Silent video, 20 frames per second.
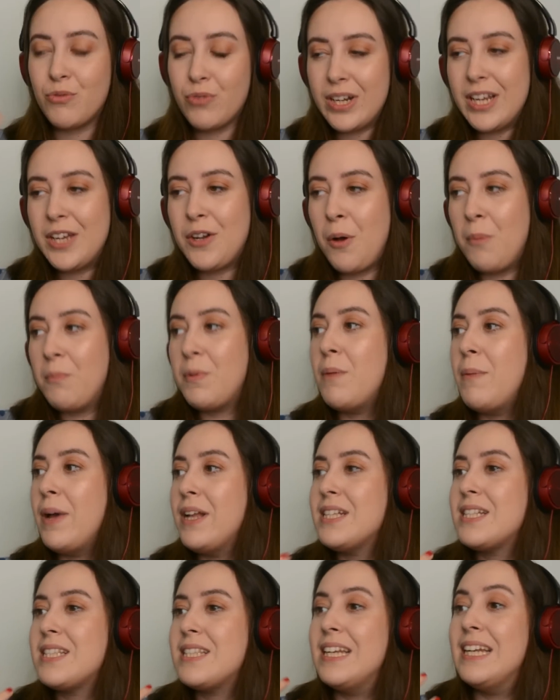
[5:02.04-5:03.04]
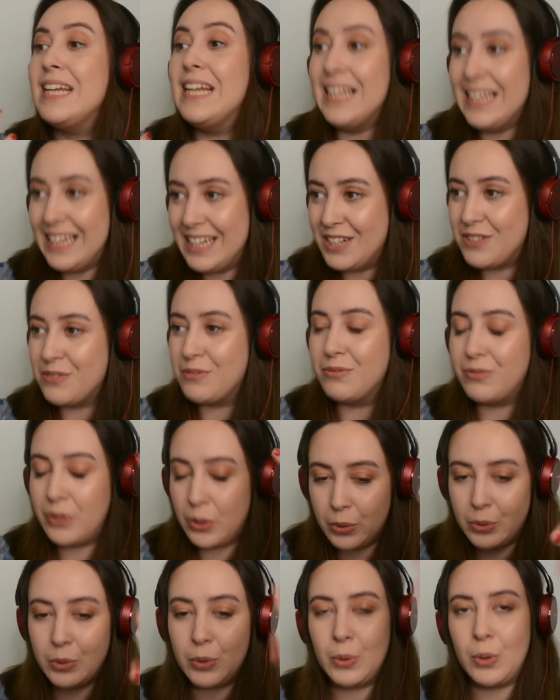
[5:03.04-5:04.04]
really complements the lead
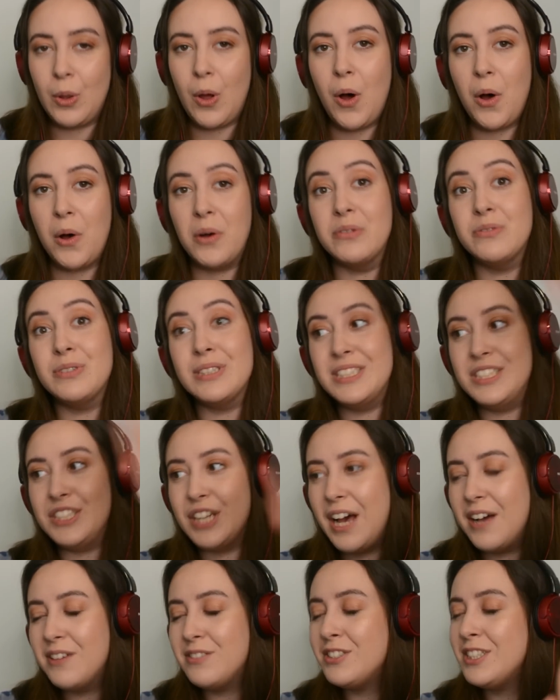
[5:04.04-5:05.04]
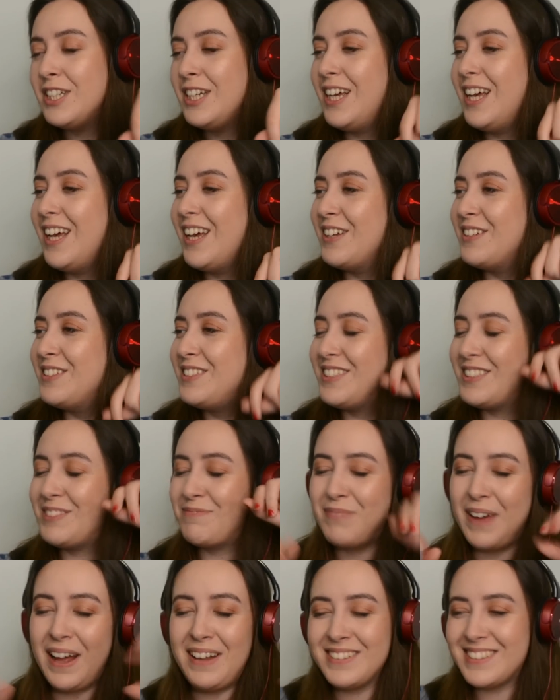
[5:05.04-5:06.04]
vocal of Geoff, who's
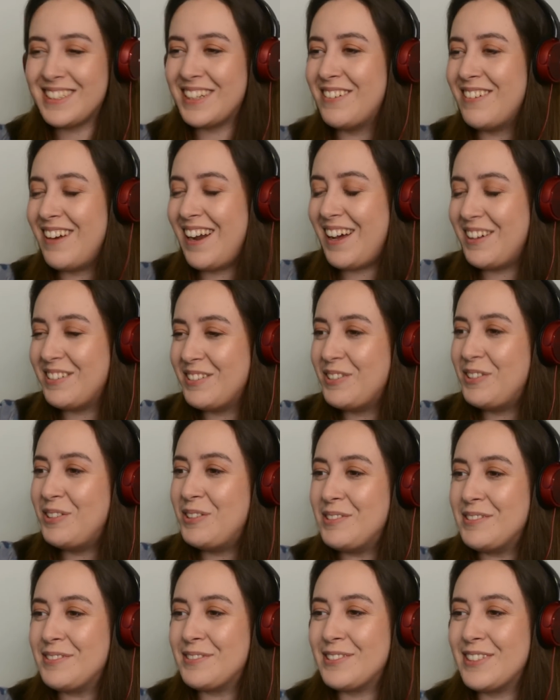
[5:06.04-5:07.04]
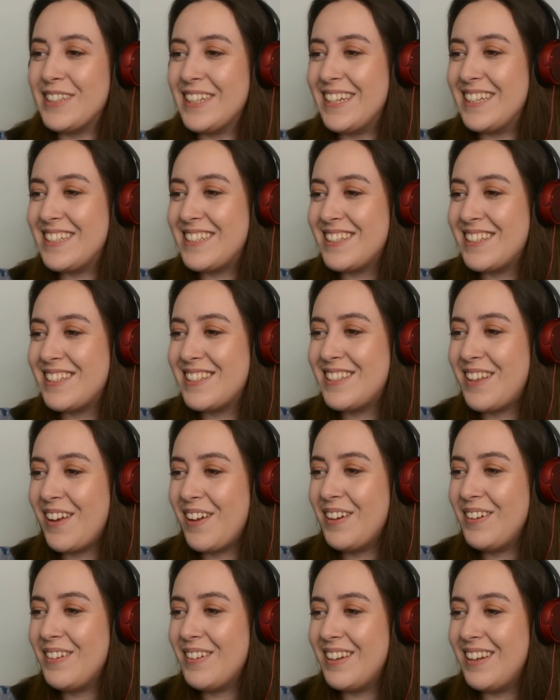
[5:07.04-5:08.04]
just bouncing around all free. It's just
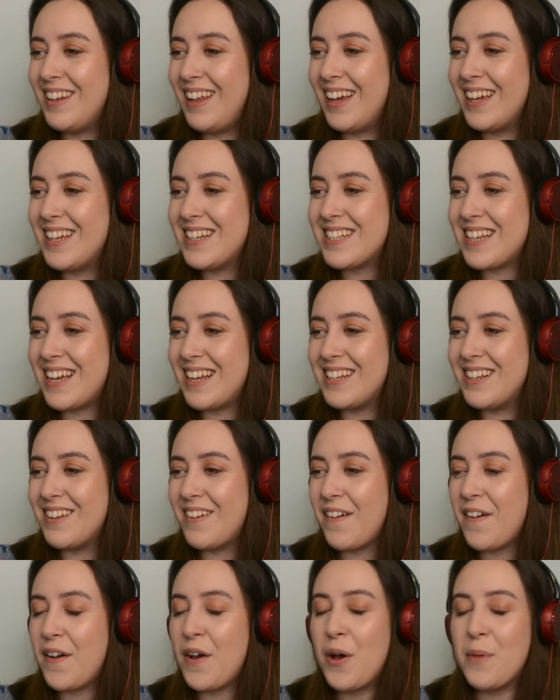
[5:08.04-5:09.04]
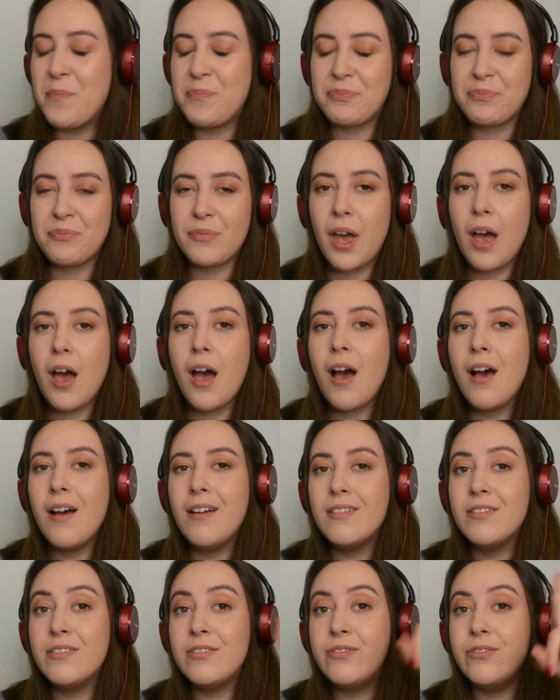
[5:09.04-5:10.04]
so light and
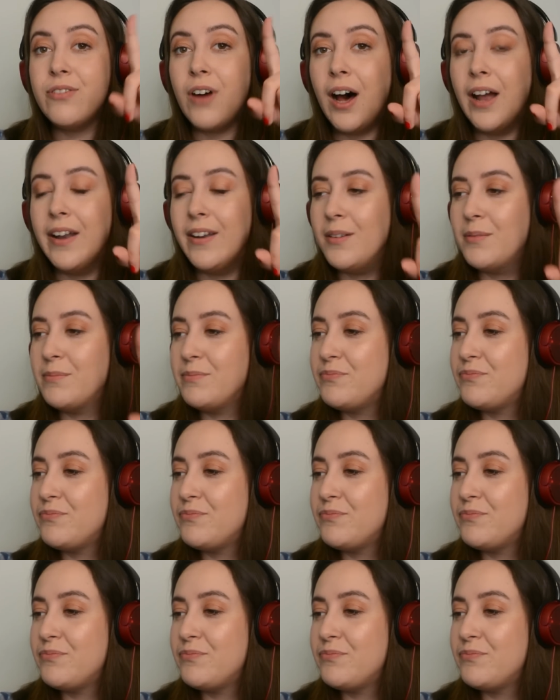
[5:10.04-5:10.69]
fun.